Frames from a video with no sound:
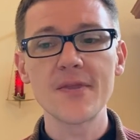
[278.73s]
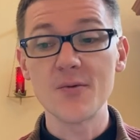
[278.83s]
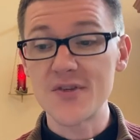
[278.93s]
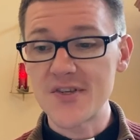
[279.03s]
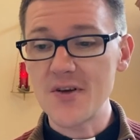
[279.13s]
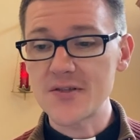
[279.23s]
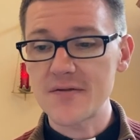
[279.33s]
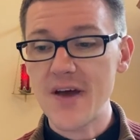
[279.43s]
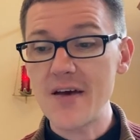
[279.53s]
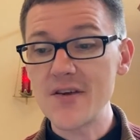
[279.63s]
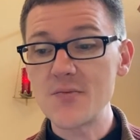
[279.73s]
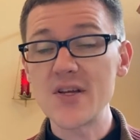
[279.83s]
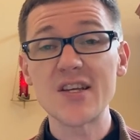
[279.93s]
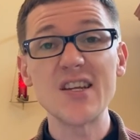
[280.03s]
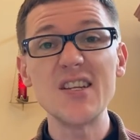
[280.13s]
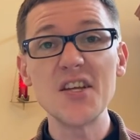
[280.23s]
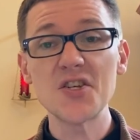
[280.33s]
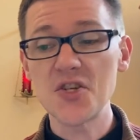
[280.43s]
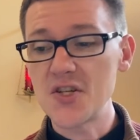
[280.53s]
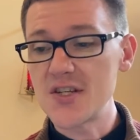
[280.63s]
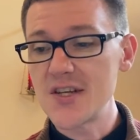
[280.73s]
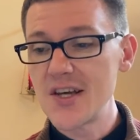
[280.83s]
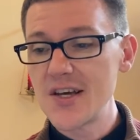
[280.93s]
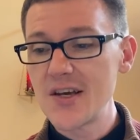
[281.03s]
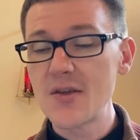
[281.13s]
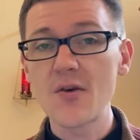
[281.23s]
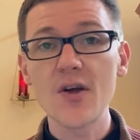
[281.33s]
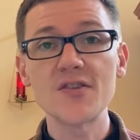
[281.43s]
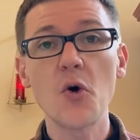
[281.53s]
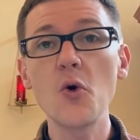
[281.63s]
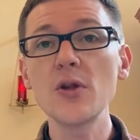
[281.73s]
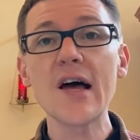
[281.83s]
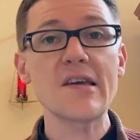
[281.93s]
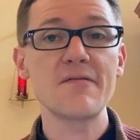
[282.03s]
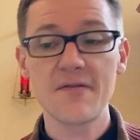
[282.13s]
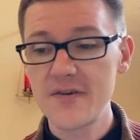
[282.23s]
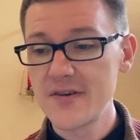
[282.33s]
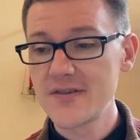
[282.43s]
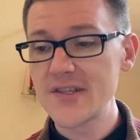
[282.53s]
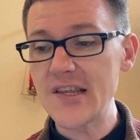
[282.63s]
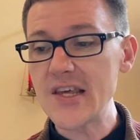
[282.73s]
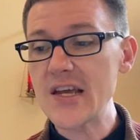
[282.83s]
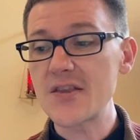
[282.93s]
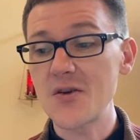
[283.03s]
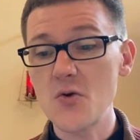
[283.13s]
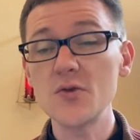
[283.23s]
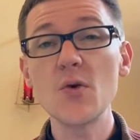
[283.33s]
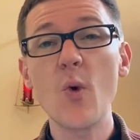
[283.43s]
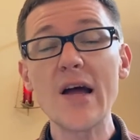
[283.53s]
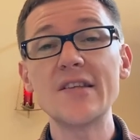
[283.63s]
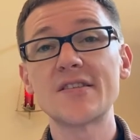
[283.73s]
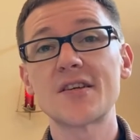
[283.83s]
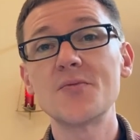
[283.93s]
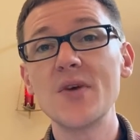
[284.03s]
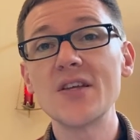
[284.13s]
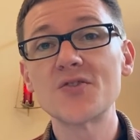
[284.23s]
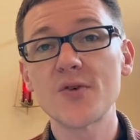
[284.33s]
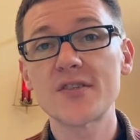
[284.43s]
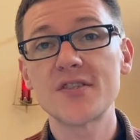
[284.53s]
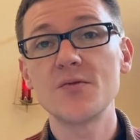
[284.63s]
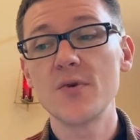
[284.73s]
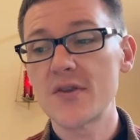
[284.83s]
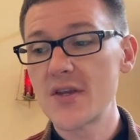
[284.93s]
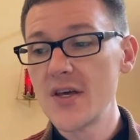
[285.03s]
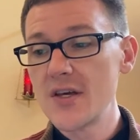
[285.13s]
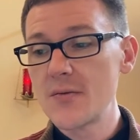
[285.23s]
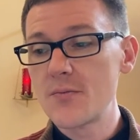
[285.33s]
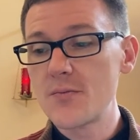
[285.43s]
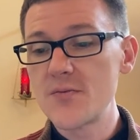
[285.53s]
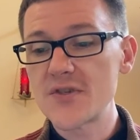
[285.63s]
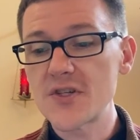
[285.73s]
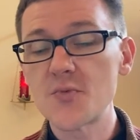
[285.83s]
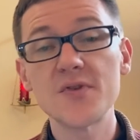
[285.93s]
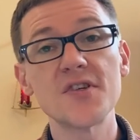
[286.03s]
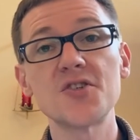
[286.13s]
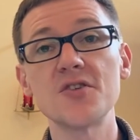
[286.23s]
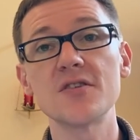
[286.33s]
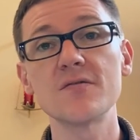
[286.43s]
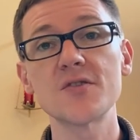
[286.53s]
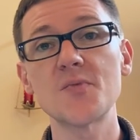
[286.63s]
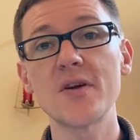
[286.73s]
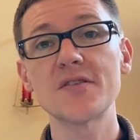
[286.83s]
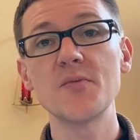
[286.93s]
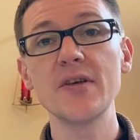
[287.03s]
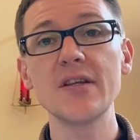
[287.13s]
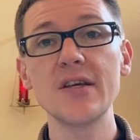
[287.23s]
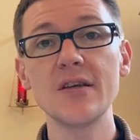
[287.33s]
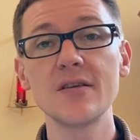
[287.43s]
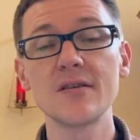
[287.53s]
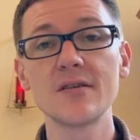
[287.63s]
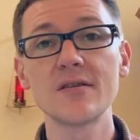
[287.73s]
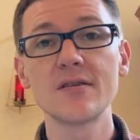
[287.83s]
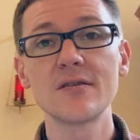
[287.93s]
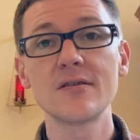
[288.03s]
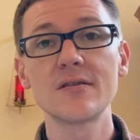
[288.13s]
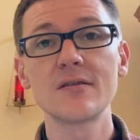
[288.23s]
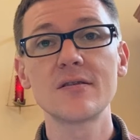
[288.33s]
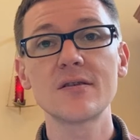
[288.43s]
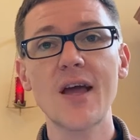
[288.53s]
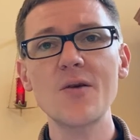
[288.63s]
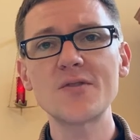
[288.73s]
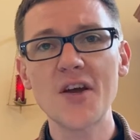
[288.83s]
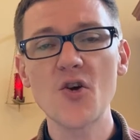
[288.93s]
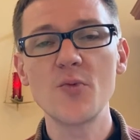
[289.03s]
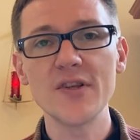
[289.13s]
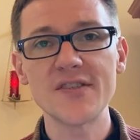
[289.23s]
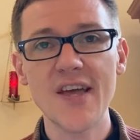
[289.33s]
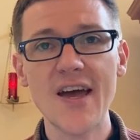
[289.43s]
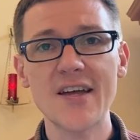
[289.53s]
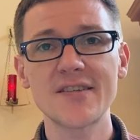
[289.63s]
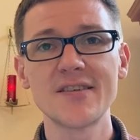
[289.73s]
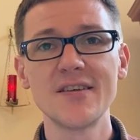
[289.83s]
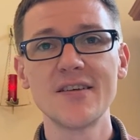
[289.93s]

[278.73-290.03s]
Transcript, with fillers: the result of having been conditioned his whole life to think that only whites could be entrusted with such positions of responsibility. How terrible is that?